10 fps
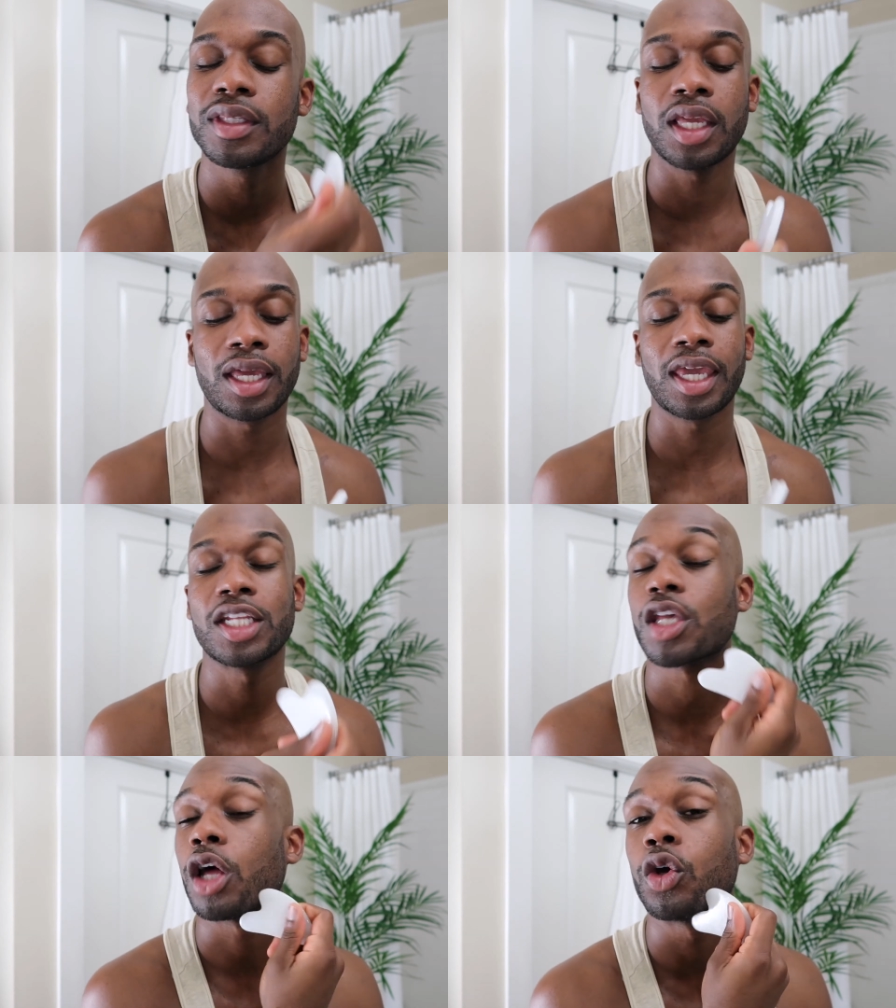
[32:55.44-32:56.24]
Again,
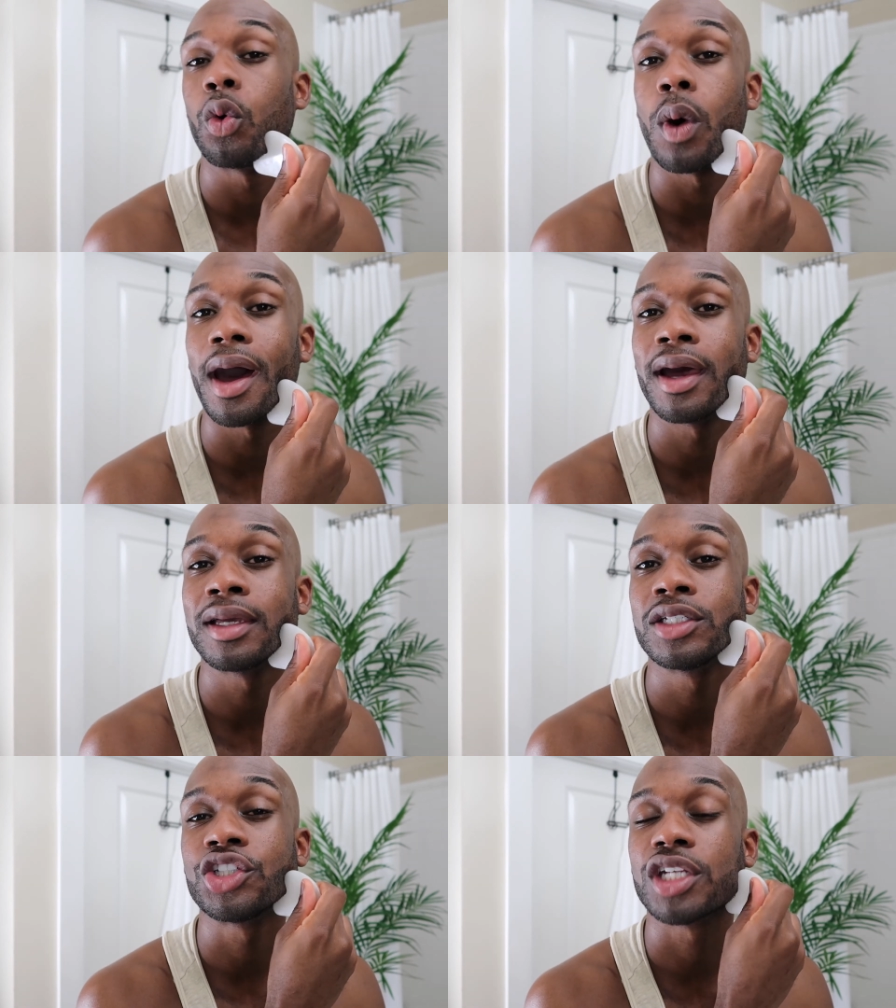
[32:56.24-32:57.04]
it's called
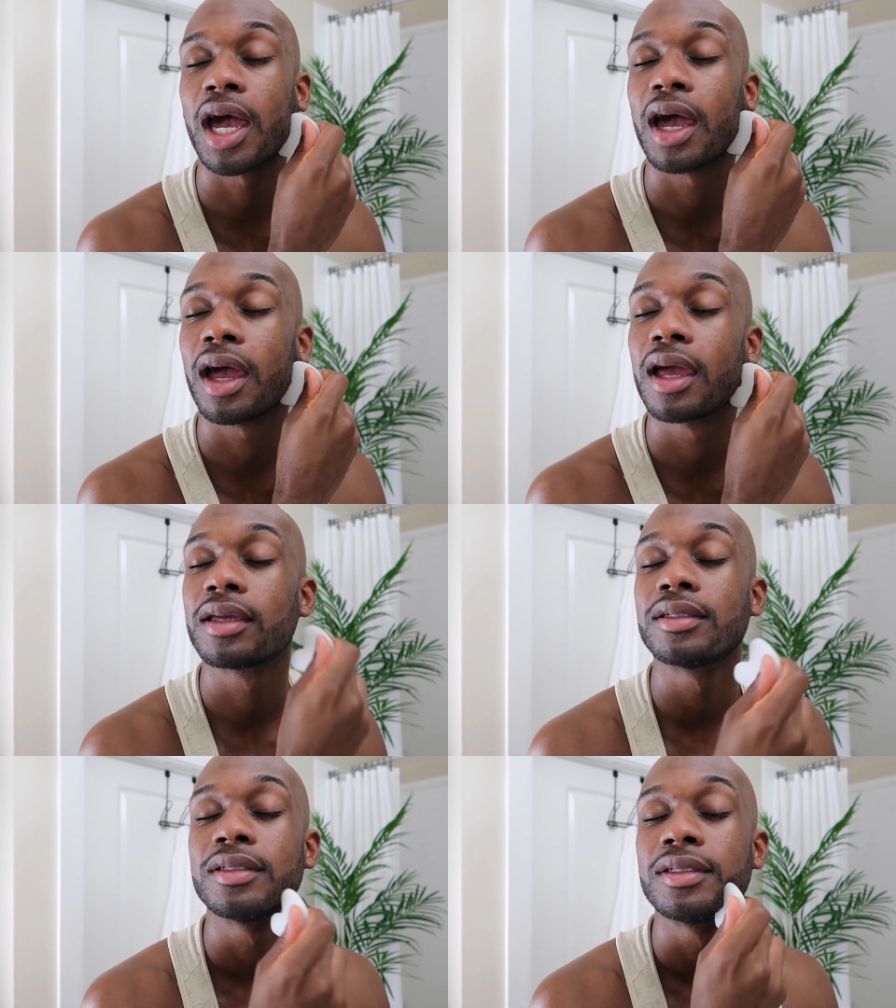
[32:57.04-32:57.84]
gua sha.
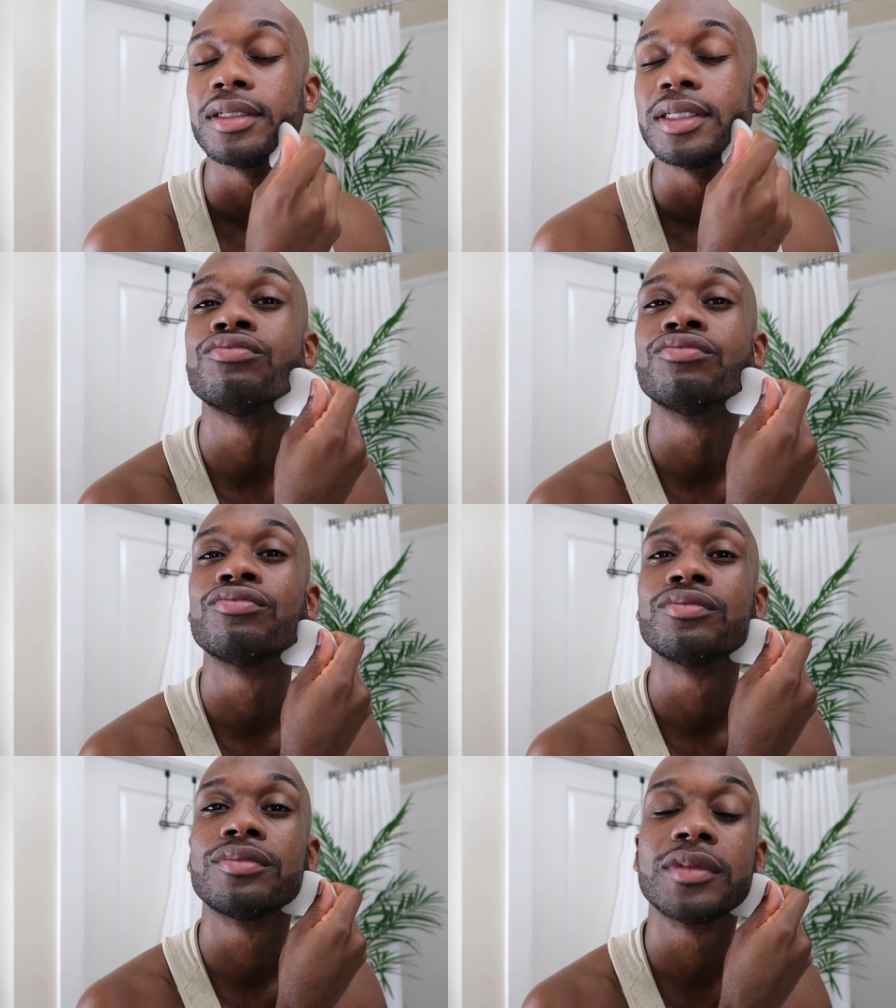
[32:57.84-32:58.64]

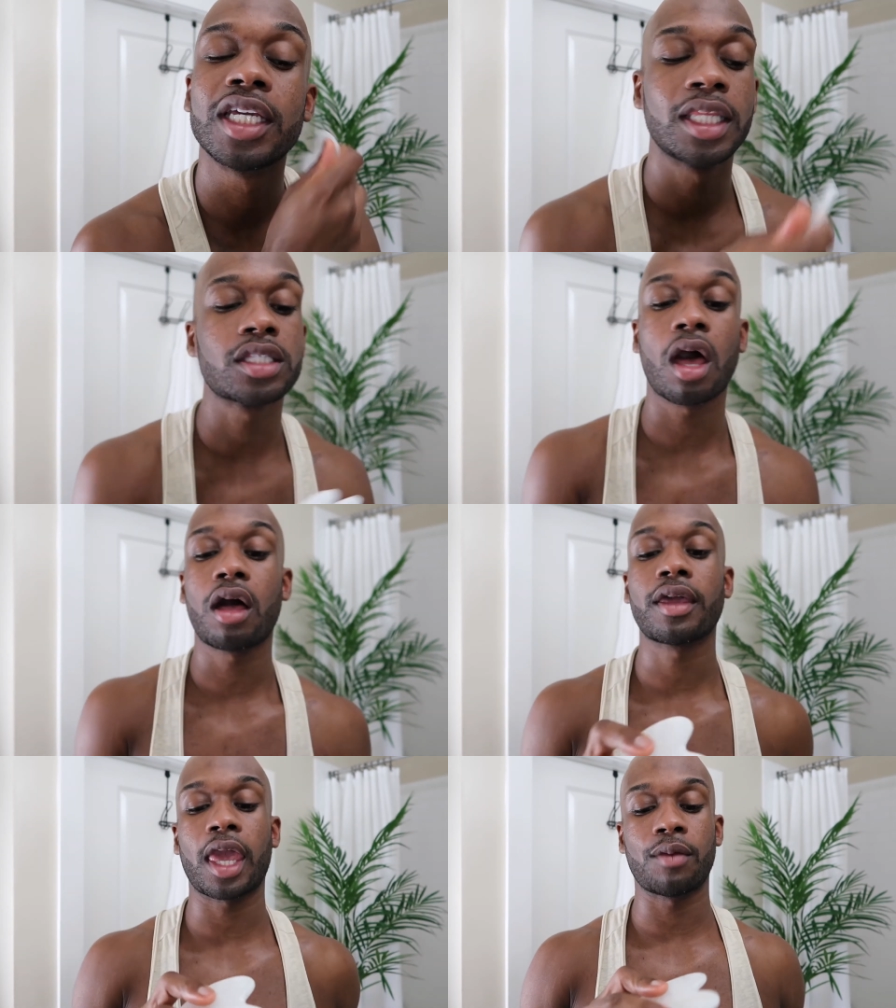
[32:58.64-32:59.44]
And this
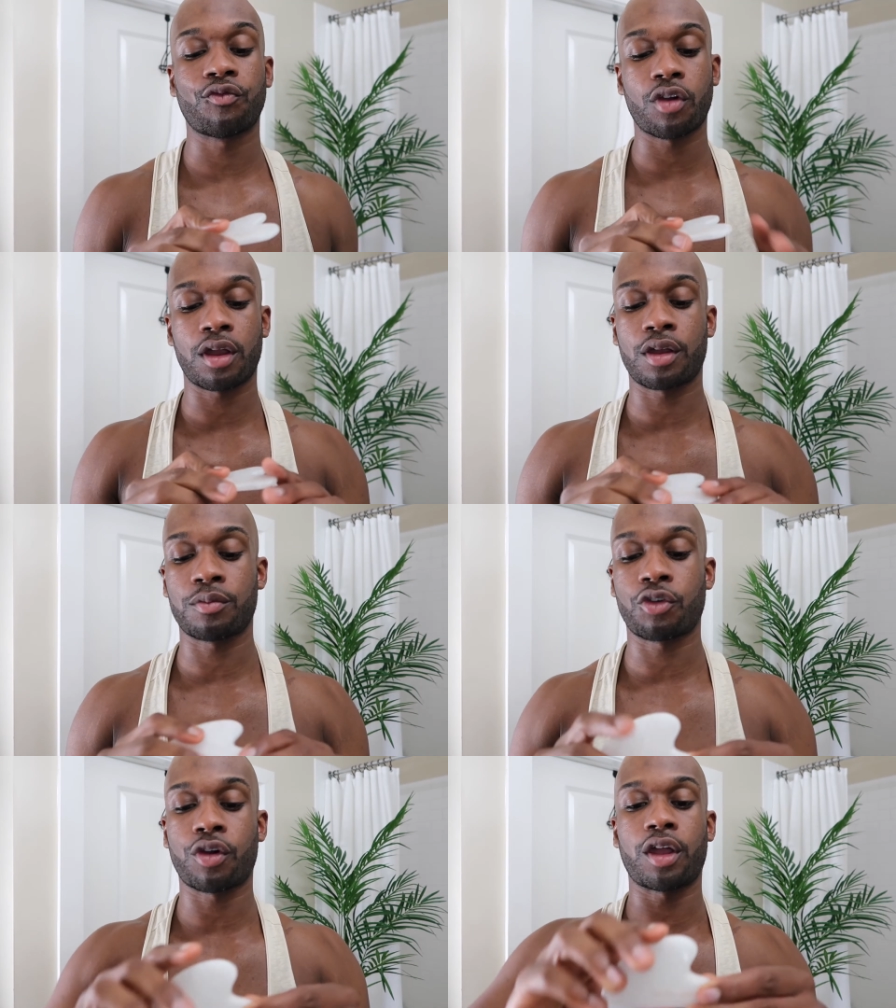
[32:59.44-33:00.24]
all came
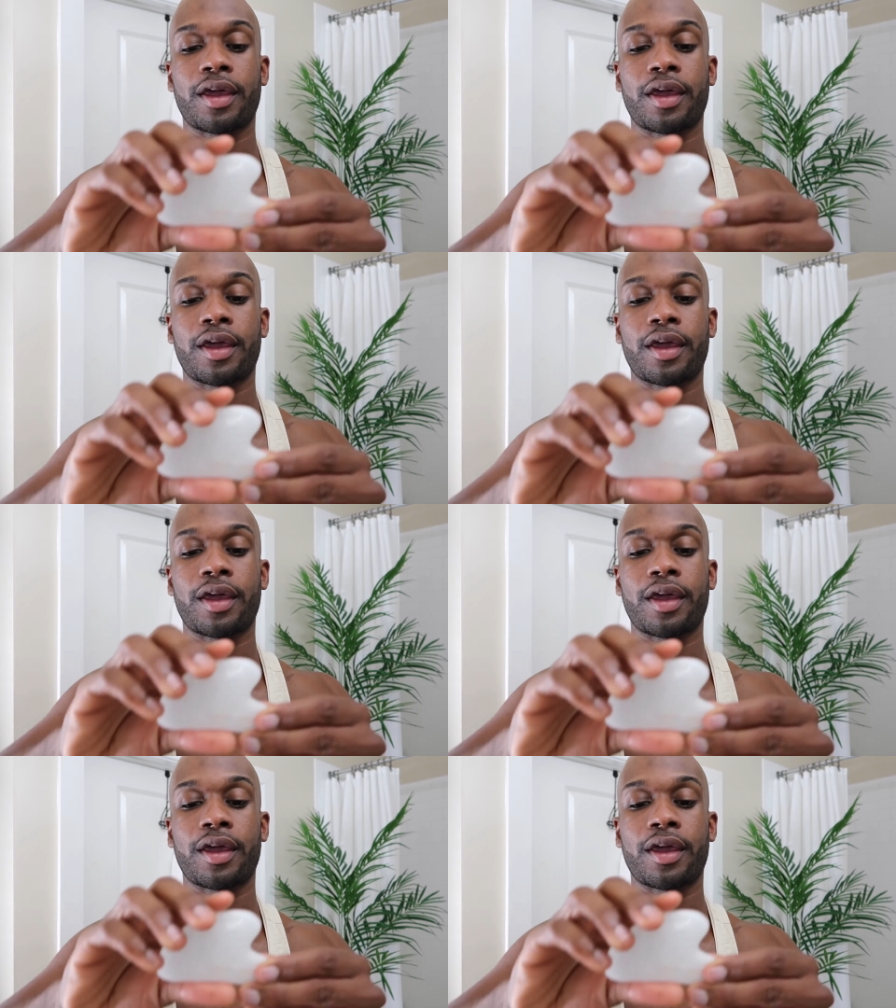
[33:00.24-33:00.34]
from Kreyol